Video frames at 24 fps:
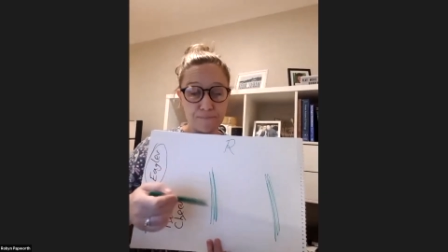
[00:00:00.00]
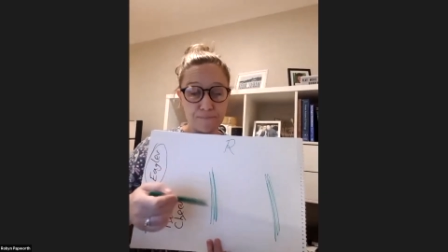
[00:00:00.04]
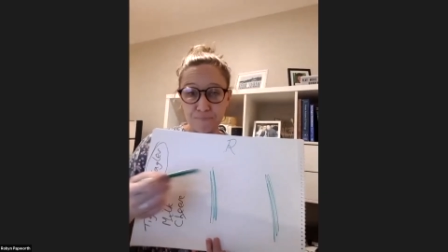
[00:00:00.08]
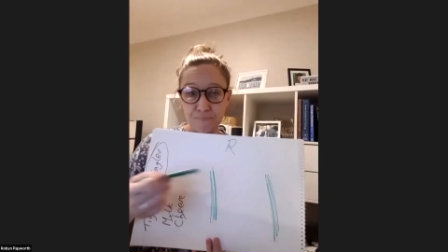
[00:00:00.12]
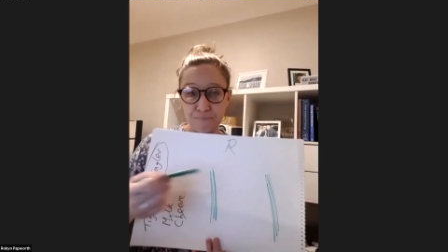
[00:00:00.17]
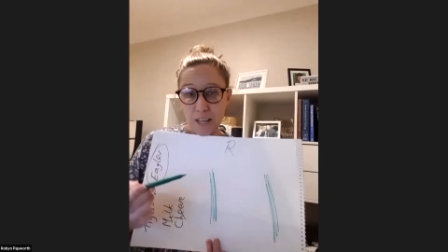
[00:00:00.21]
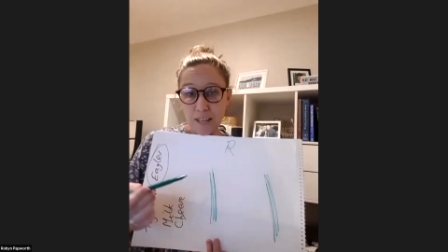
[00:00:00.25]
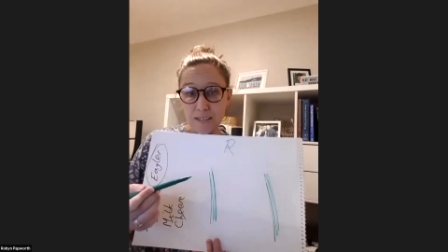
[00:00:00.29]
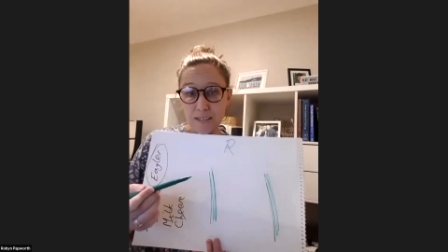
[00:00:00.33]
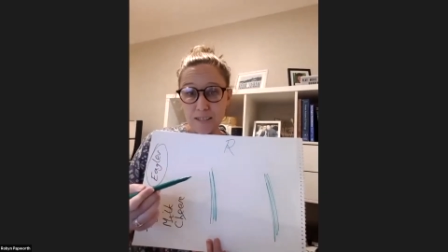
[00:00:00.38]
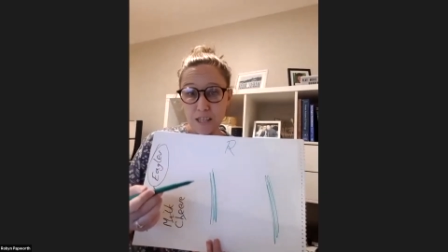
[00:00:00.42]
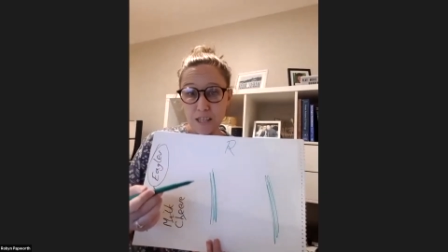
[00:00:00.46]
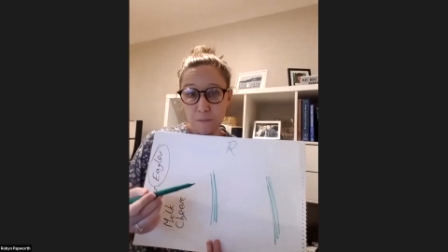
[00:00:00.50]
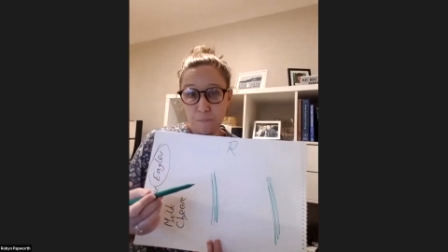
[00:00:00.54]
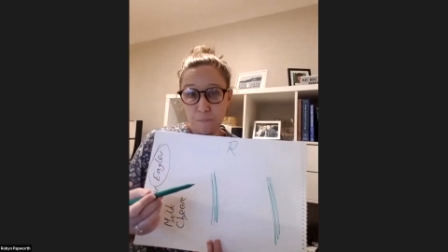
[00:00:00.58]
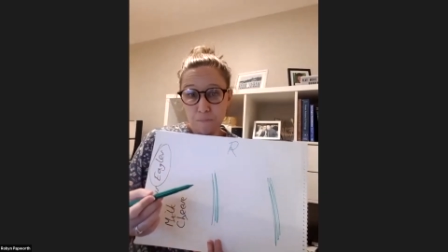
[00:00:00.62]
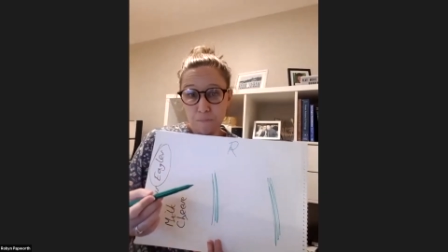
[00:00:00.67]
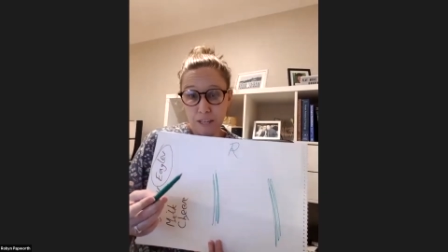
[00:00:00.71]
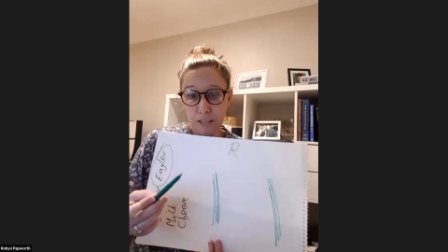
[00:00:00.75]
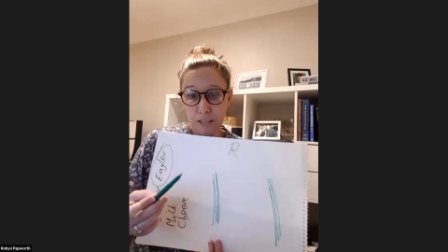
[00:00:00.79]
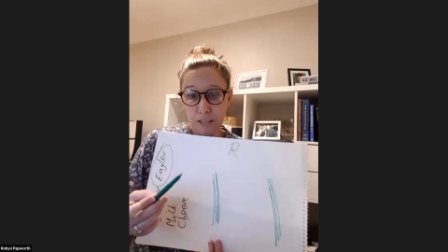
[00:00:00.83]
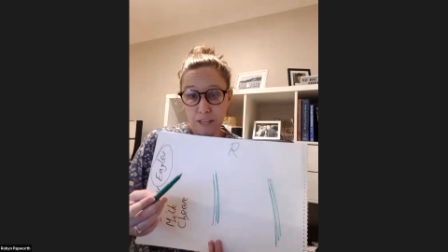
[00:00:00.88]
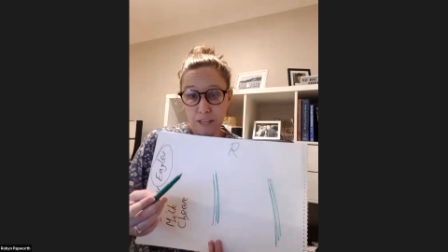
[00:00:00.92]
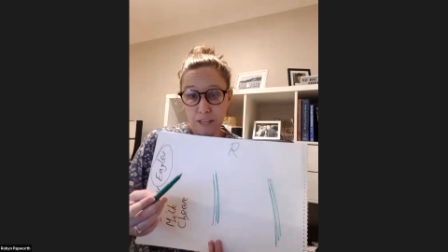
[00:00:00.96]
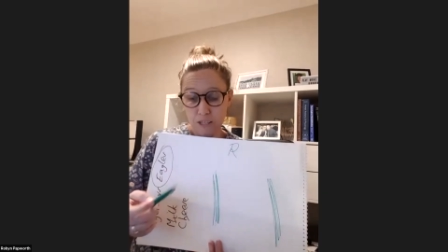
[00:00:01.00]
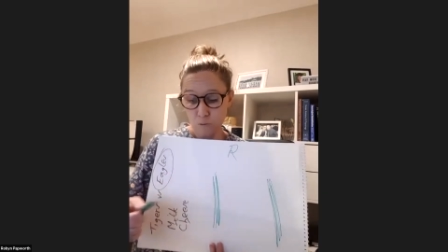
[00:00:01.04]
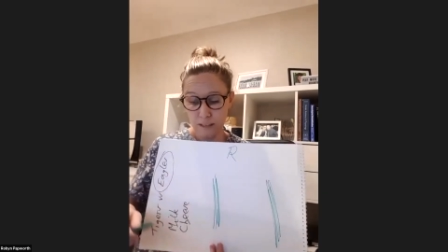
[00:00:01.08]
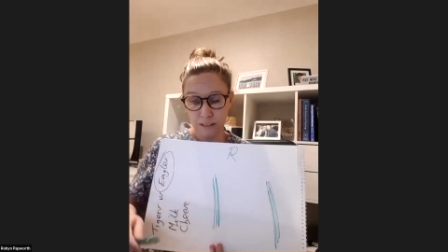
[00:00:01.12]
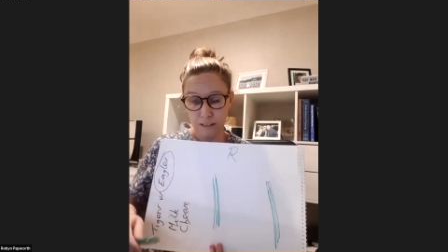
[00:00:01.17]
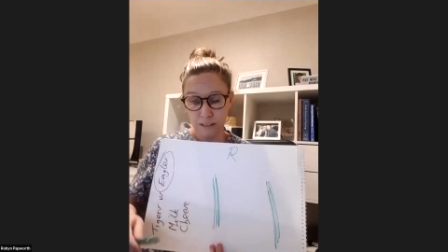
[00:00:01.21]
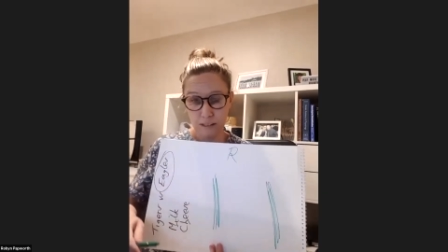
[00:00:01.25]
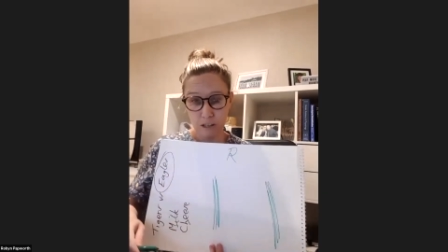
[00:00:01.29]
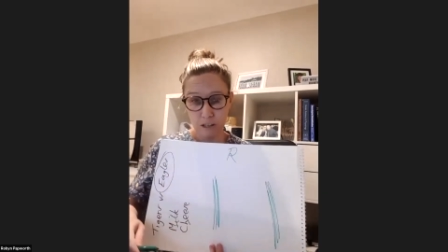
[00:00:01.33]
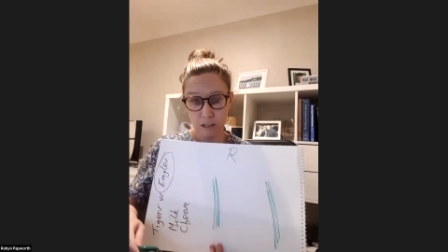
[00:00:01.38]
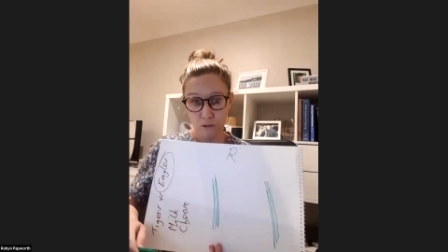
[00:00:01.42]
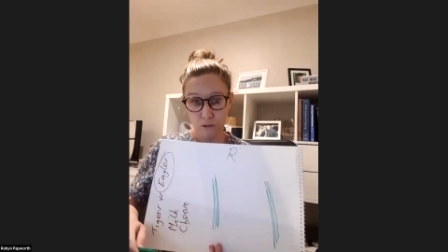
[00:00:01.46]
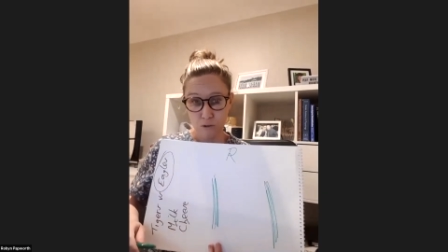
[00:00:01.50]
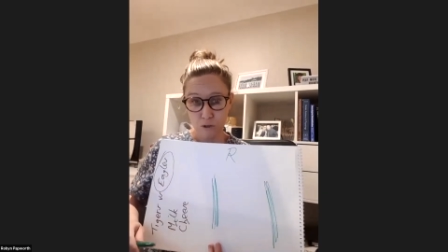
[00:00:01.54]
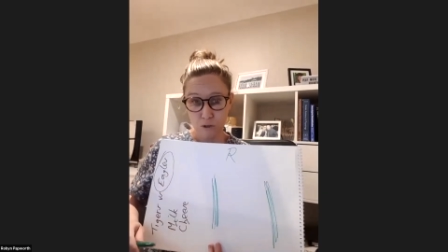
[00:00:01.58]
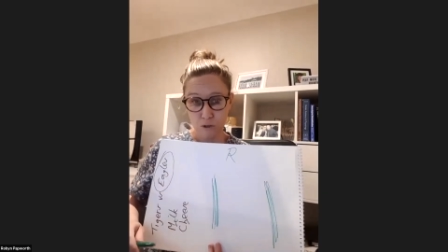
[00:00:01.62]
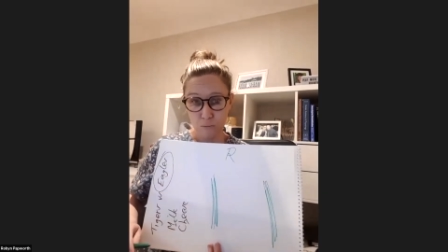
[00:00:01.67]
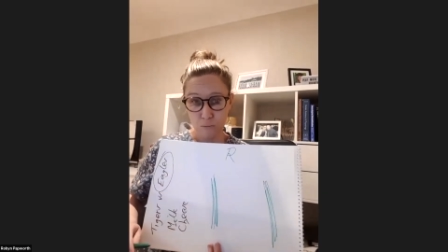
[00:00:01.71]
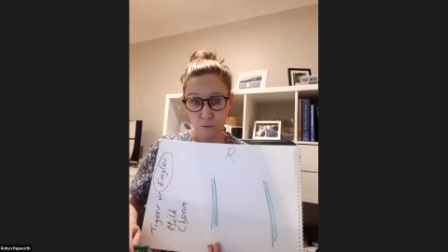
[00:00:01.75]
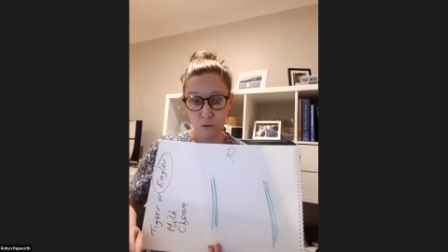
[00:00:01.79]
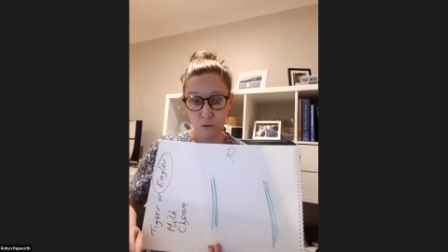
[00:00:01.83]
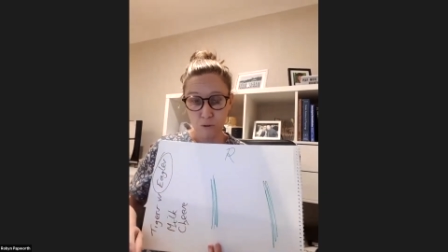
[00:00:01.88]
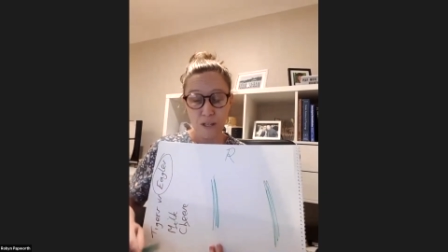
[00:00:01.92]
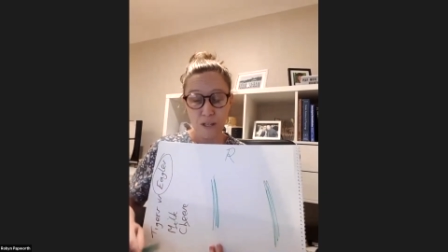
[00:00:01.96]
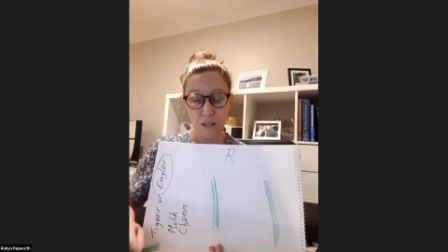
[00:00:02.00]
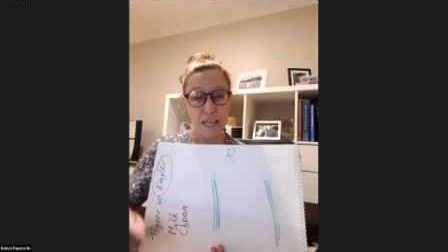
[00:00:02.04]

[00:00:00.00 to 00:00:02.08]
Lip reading: That's the way that they'll scribble.